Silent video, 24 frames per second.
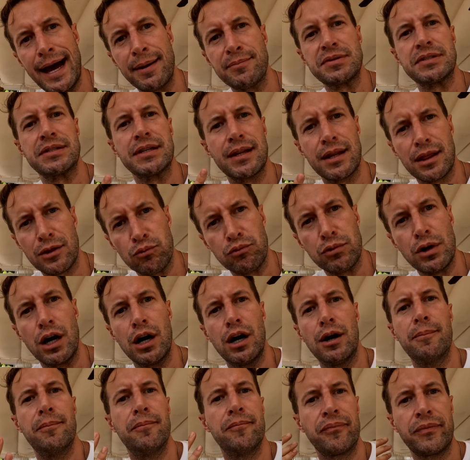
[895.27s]
absinthe,
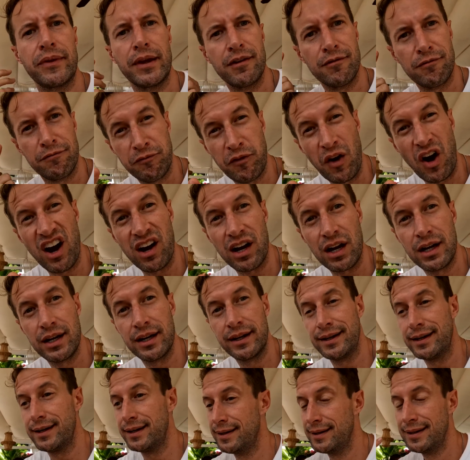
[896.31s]
rum,
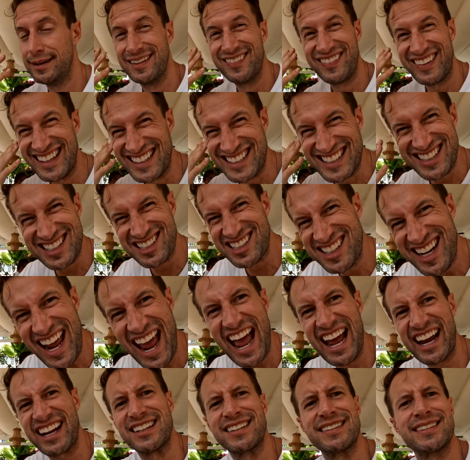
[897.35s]
vodka. It's
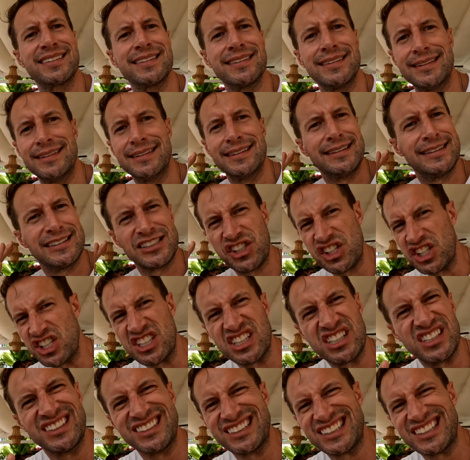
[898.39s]
stacked. She's